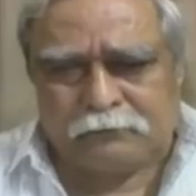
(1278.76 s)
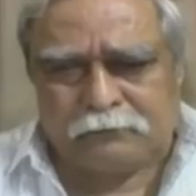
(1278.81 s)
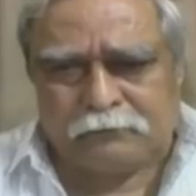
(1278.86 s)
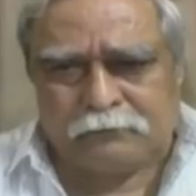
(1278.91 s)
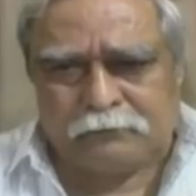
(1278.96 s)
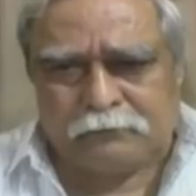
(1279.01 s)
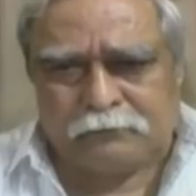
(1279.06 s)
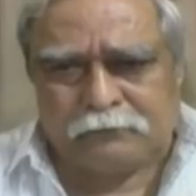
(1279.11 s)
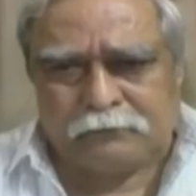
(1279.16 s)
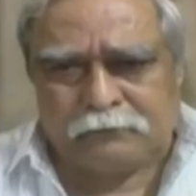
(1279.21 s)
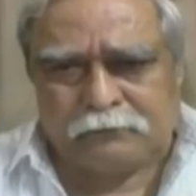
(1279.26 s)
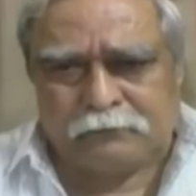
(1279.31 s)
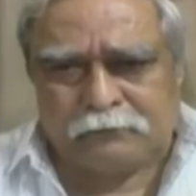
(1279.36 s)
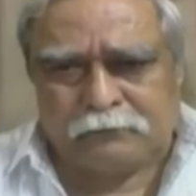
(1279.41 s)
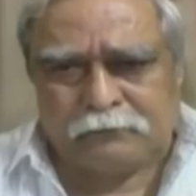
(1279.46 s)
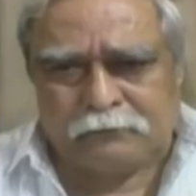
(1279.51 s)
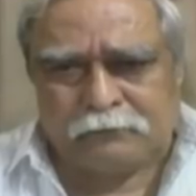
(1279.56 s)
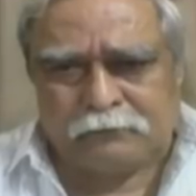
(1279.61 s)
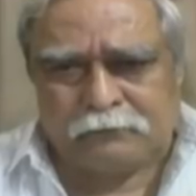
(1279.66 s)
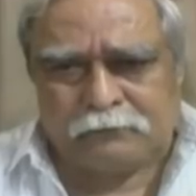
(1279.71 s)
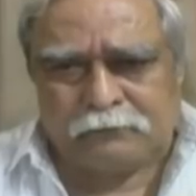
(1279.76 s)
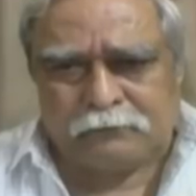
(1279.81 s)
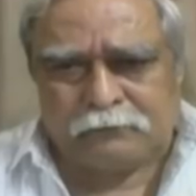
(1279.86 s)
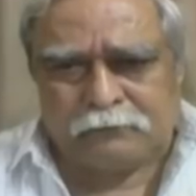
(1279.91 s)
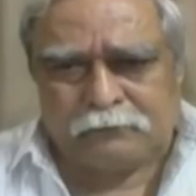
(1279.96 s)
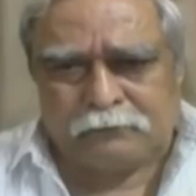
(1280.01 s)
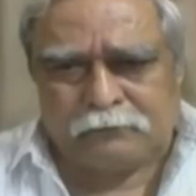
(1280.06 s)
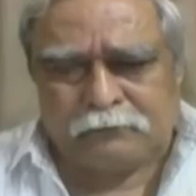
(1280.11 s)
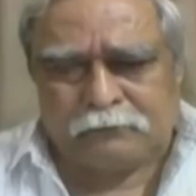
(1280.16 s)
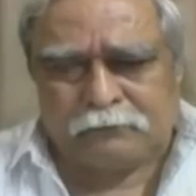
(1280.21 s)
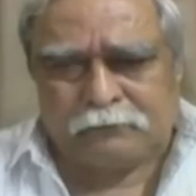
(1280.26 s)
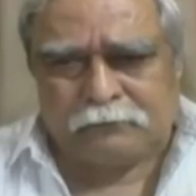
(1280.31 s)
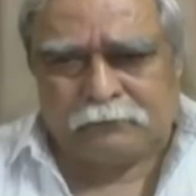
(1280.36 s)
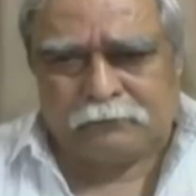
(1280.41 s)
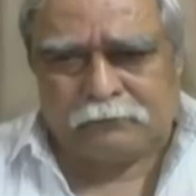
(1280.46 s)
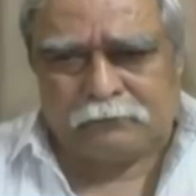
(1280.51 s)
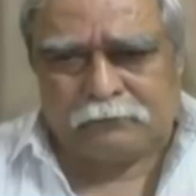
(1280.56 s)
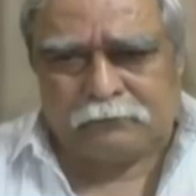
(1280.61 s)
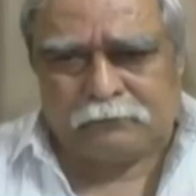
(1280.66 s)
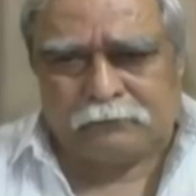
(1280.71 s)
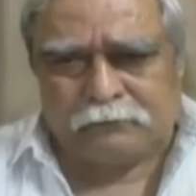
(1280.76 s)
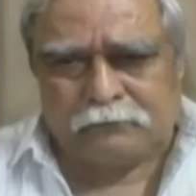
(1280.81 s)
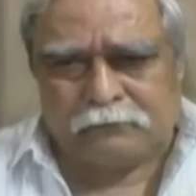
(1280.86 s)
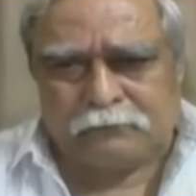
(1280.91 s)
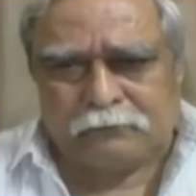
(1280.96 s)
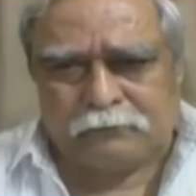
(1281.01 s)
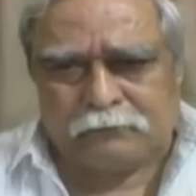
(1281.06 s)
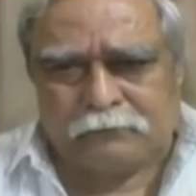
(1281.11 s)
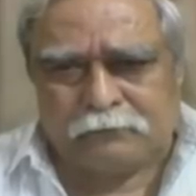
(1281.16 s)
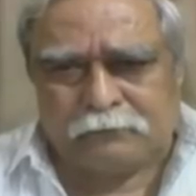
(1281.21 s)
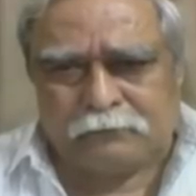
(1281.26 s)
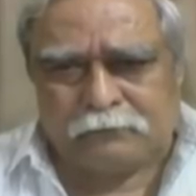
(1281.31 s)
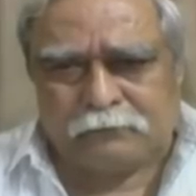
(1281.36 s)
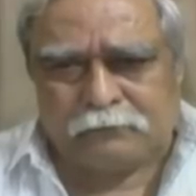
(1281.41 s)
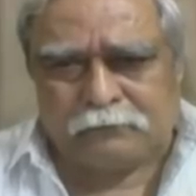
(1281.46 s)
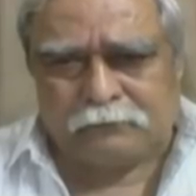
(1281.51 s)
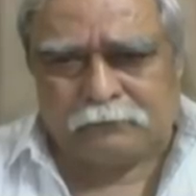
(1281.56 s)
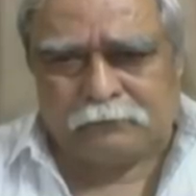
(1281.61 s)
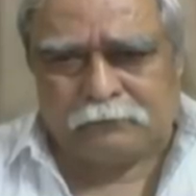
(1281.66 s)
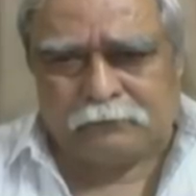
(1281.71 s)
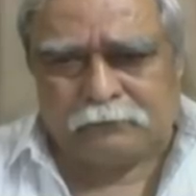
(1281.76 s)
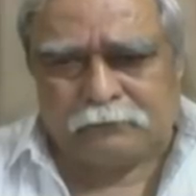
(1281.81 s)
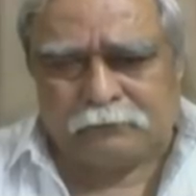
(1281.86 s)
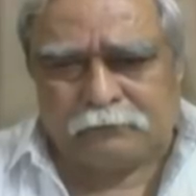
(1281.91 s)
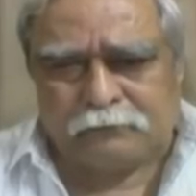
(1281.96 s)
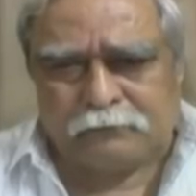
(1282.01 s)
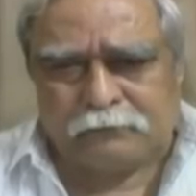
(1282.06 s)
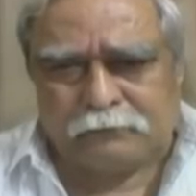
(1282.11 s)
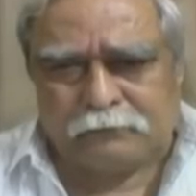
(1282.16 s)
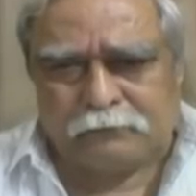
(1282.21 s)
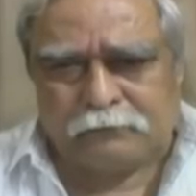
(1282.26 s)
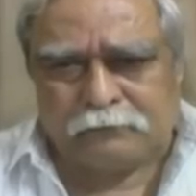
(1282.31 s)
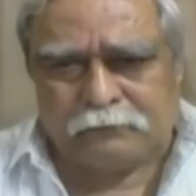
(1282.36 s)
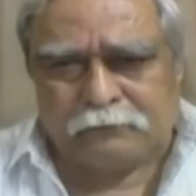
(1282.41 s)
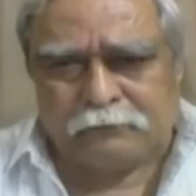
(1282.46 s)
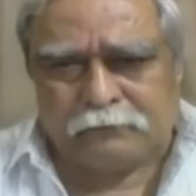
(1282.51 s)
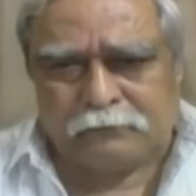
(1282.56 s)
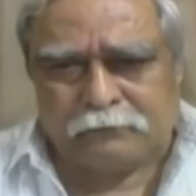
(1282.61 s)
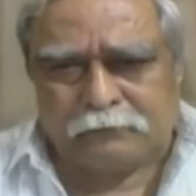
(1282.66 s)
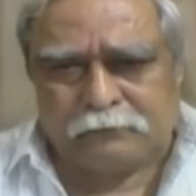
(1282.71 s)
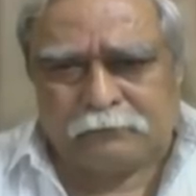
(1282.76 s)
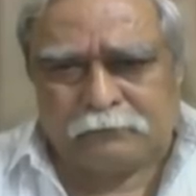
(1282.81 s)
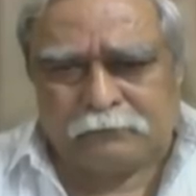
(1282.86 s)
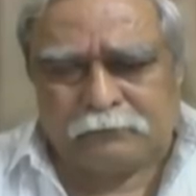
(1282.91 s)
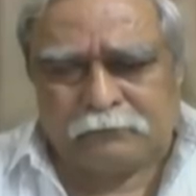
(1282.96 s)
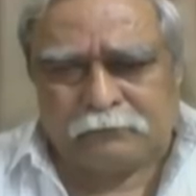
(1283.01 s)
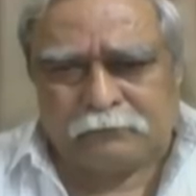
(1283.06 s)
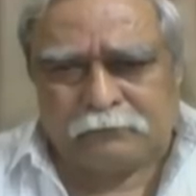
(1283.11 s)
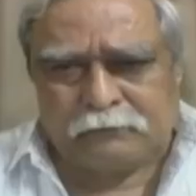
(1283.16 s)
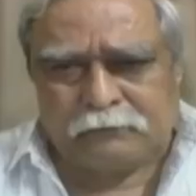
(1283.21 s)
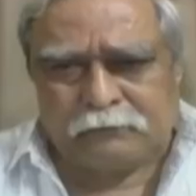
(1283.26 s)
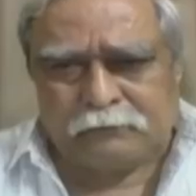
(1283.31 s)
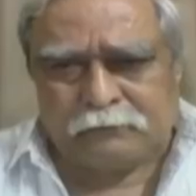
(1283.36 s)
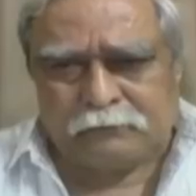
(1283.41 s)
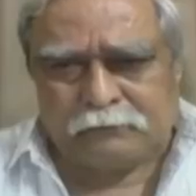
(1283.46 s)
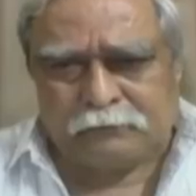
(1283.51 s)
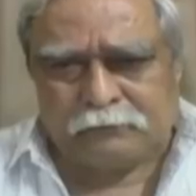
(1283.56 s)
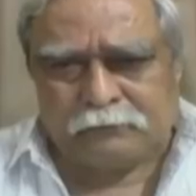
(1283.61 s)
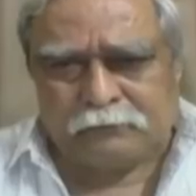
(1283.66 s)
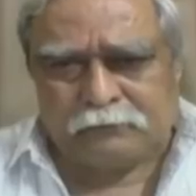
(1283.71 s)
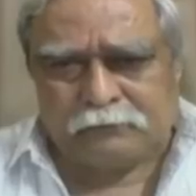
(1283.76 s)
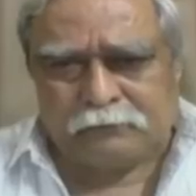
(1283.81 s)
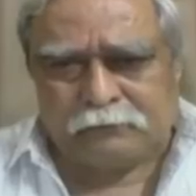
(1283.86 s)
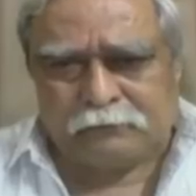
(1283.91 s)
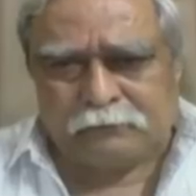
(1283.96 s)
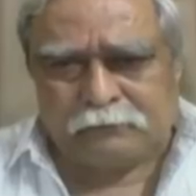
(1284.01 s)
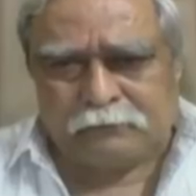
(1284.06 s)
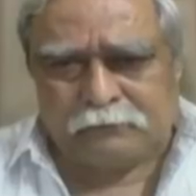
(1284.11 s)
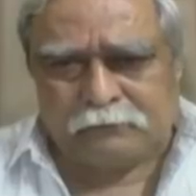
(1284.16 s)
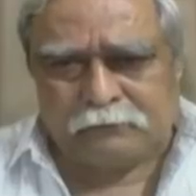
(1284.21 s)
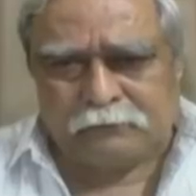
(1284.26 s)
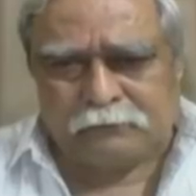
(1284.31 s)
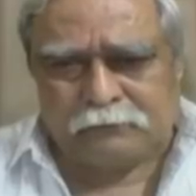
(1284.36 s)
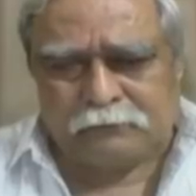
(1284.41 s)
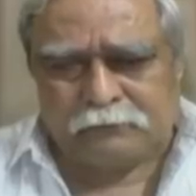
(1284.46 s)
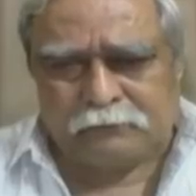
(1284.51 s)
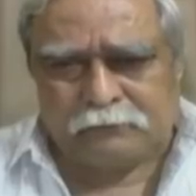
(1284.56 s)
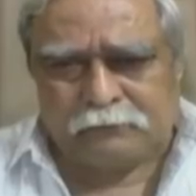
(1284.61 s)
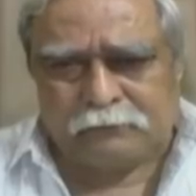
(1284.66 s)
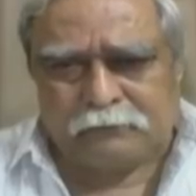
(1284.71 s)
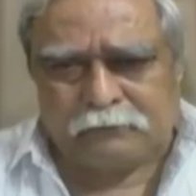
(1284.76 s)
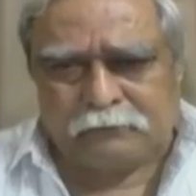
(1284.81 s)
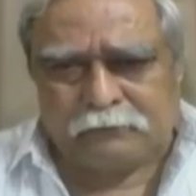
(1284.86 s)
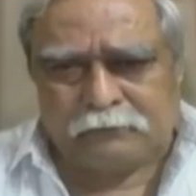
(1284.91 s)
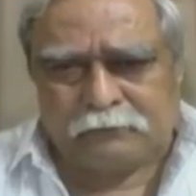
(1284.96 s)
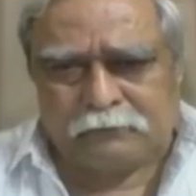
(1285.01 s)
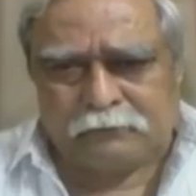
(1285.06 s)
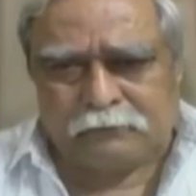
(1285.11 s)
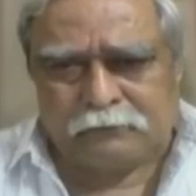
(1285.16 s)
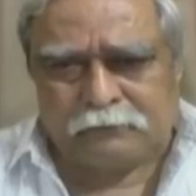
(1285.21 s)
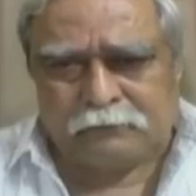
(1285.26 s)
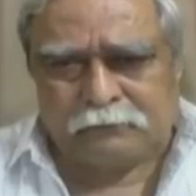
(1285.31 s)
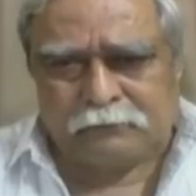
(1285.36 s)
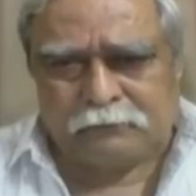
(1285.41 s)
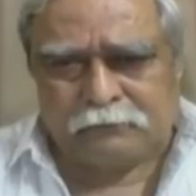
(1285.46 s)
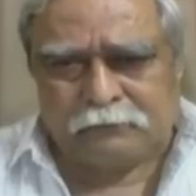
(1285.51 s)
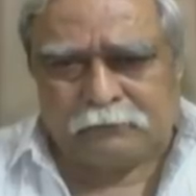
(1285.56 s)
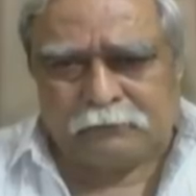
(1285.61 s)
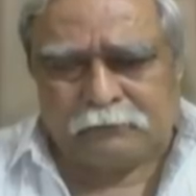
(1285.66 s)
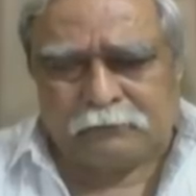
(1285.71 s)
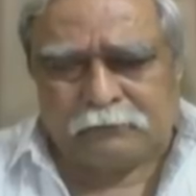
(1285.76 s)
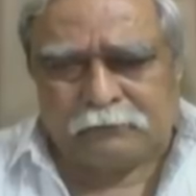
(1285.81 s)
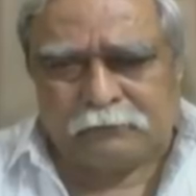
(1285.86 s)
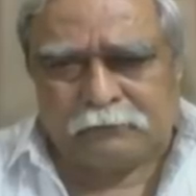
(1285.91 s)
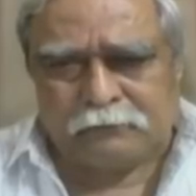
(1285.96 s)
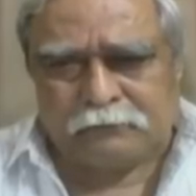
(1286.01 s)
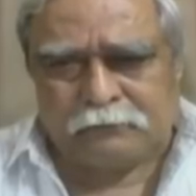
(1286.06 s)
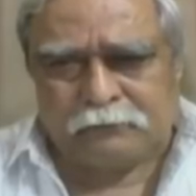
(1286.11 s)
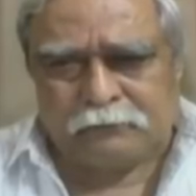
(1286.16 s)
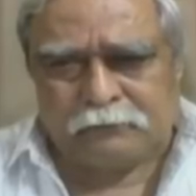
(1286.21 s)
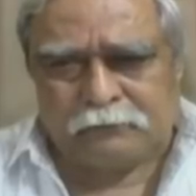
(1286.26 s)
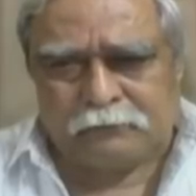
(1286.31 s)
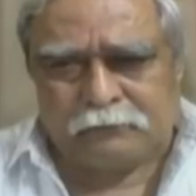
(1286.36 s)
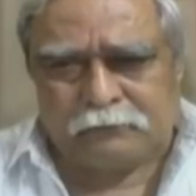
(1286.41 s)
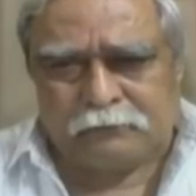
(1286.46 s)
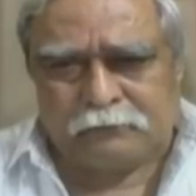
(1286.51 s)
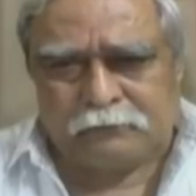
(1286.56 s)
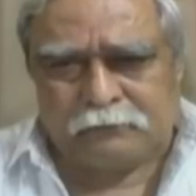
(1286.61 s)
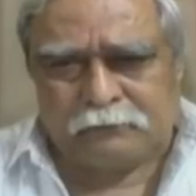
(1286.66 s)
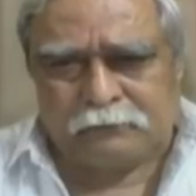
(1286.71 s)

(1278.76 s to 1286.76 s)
(silent)